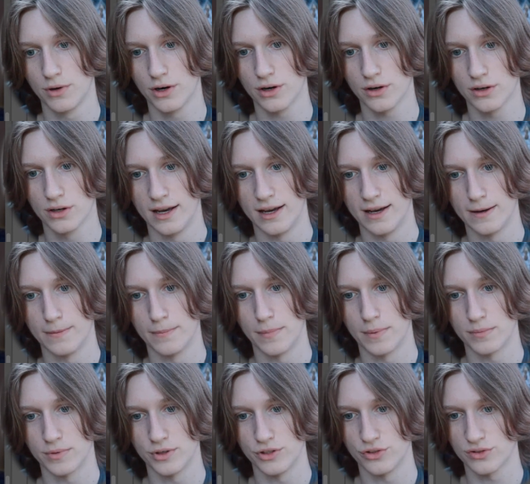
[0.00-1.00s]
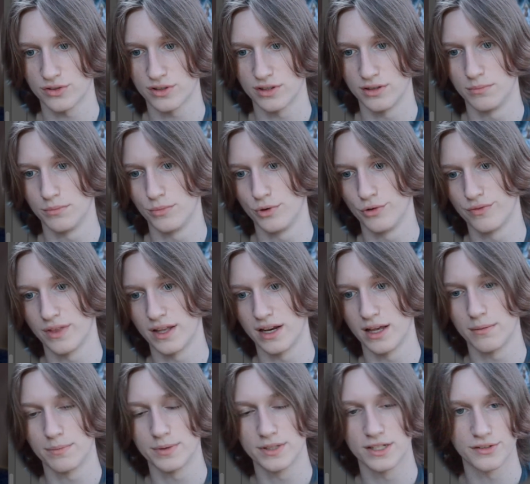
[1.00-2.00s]
mark. I'm just gonna move that
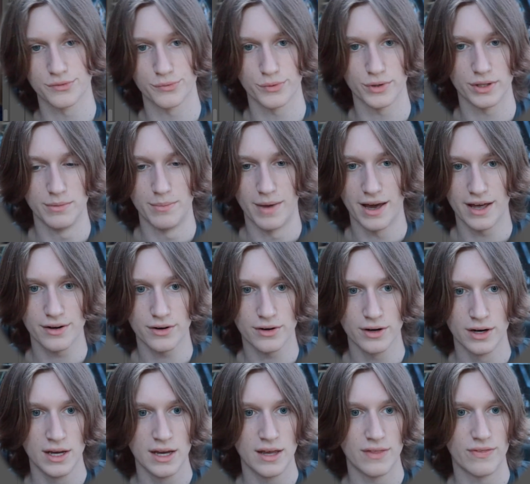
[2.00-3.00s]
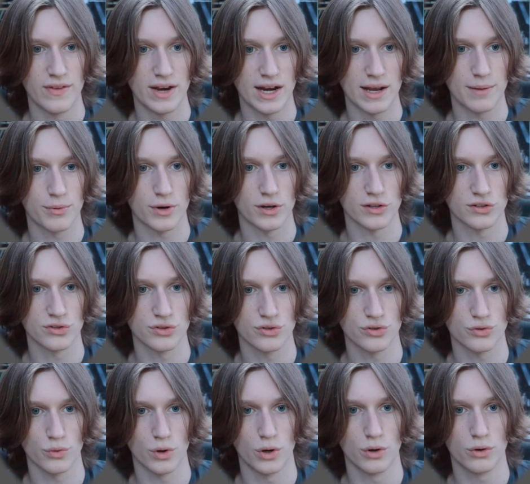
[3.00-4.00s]
up, it doesn't really matter. Then I press
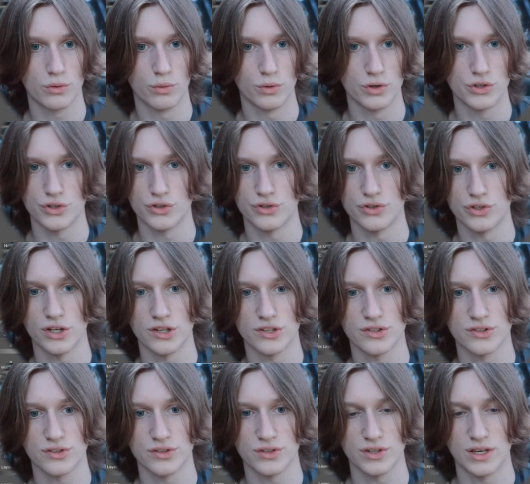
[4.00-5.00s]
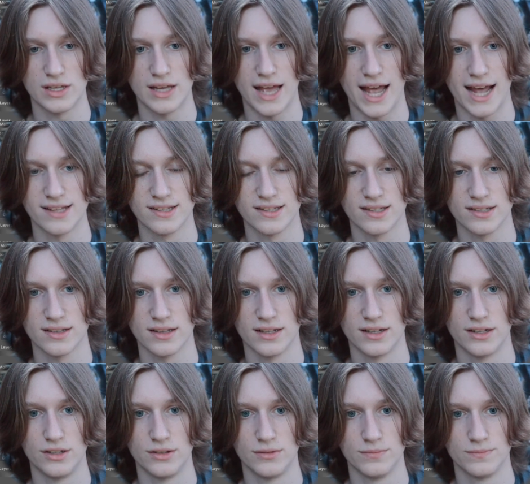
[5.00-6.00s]
stroke, which is just, it adds this
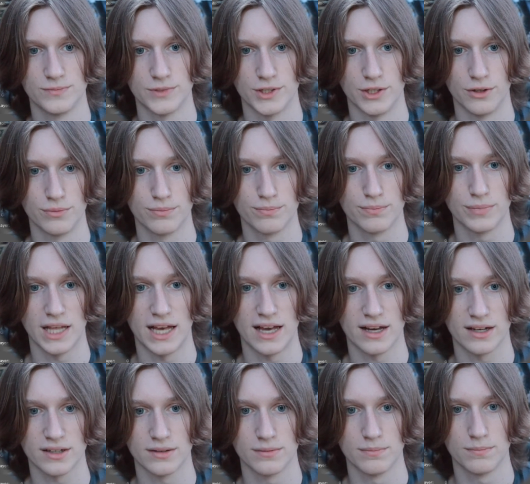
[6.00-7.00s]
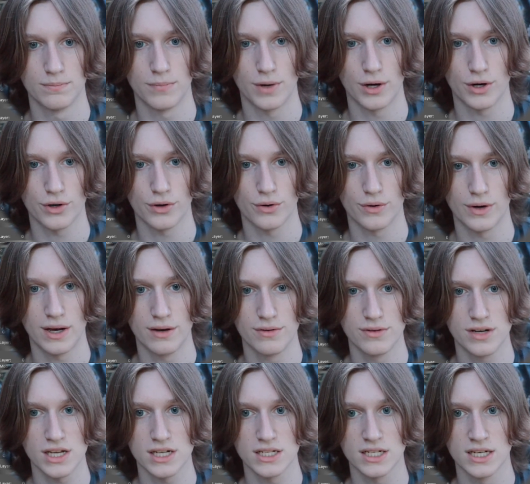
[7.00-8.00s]
little, you know, black mark
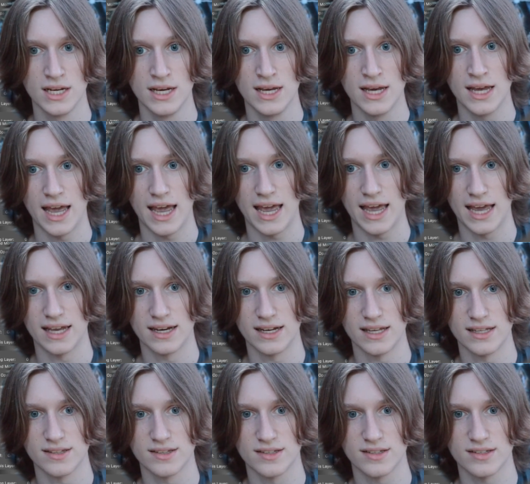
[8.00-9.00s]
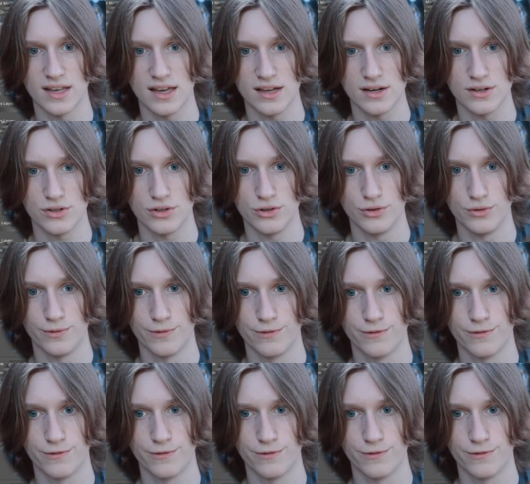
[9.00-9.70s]
around it, and it's set to